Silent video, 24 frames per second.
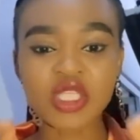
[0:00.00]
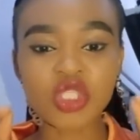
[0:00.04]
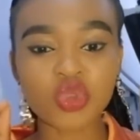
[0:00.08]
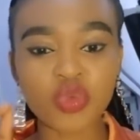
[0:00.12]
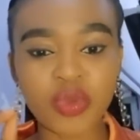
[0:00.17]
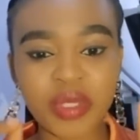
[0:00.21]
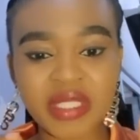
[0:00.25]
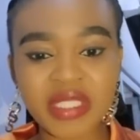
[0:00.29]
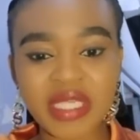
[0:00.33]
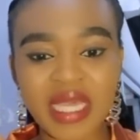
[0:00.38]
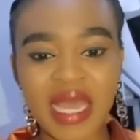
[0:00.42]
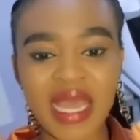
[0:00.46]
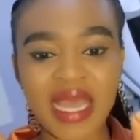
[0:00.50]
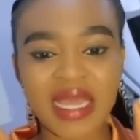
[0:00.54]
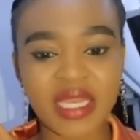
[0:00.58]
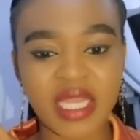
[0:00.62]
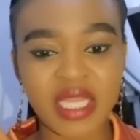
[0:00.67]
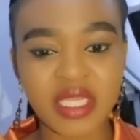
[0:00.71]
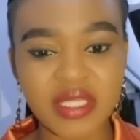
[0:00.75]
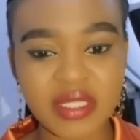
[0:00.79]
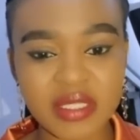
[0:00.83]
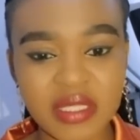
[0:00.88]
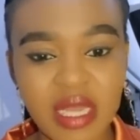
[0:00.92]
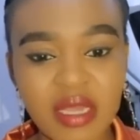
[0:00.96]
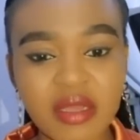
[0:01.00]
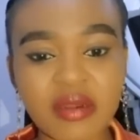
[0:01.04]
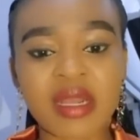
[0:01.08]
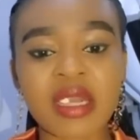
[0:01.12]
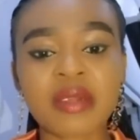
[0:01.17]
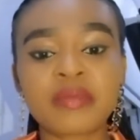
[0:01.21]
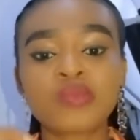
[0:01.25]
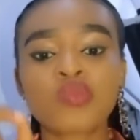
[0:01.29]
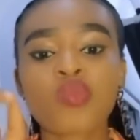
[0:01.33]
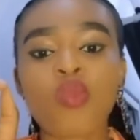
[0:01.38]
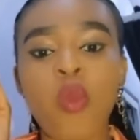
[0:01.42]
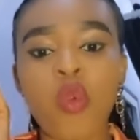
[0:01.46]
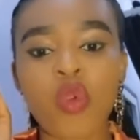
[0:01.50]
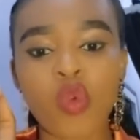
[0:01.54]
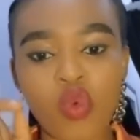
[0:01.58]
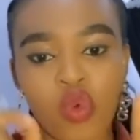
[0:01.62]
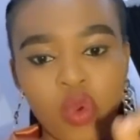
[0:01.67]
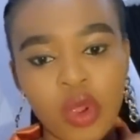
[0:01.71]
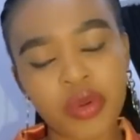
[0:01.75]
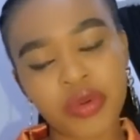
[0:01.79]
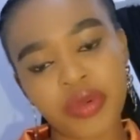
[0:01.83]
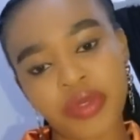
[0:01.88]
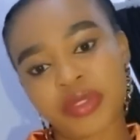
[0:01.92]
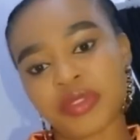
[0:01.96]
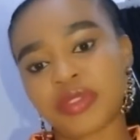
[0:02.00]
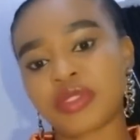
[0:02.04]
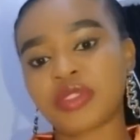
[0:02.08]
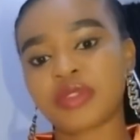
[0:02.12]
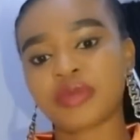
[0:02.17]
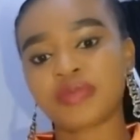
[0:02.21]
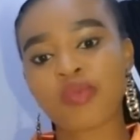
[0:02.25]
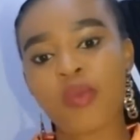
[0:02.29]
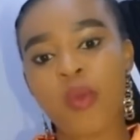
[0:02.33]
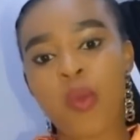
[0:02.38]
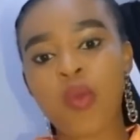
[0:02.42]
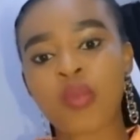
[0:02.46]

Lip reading: Twitter and Instagram warriors.